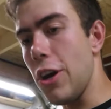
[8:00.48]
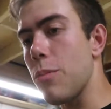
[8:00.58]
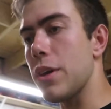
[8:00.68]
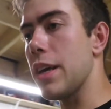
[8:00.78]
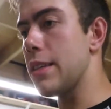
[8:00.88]

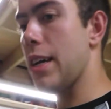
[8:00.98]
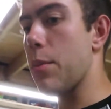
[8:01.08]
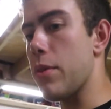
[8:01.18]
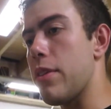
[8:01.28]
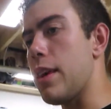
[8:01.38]
jumping it
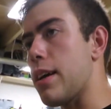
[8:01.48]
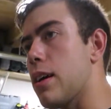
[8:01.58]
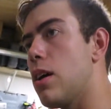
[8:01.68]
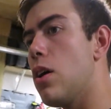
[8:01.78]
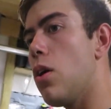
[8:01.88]
type of
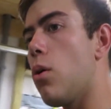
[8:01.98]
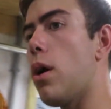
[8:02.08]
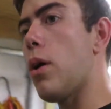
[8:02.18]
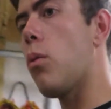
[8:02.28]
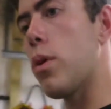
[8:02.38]
thing
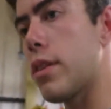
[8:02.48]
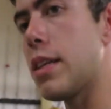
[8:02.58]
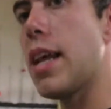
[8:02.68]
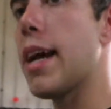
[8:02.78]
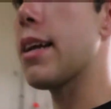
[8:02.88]
with
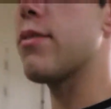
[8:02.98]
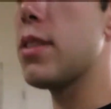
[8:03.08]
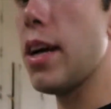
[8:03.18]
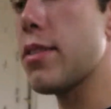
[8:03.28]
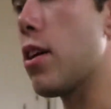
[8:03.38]
the negative
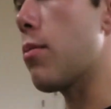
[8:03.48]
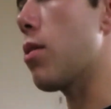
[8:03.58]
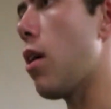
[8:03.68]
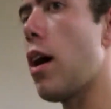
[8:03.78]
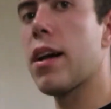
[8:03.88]
side
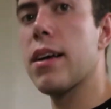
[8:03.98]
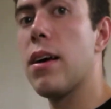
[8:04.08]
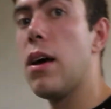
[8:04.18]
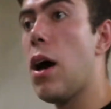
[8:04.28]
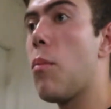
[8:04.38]
terminal on it.